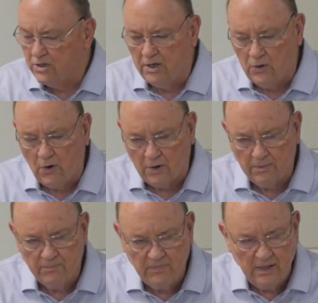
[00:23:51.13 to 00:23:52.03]
in order.
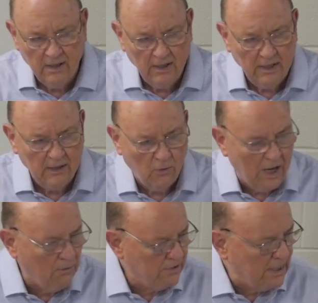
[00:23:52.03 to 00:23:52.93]
Now,
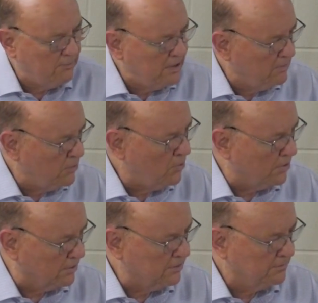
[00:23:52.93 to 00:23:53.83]
why would that be
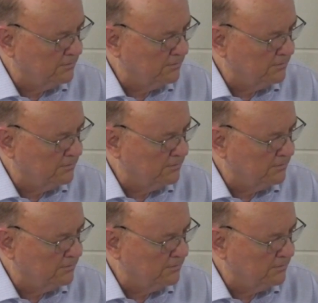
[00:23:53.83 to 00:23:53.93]
important?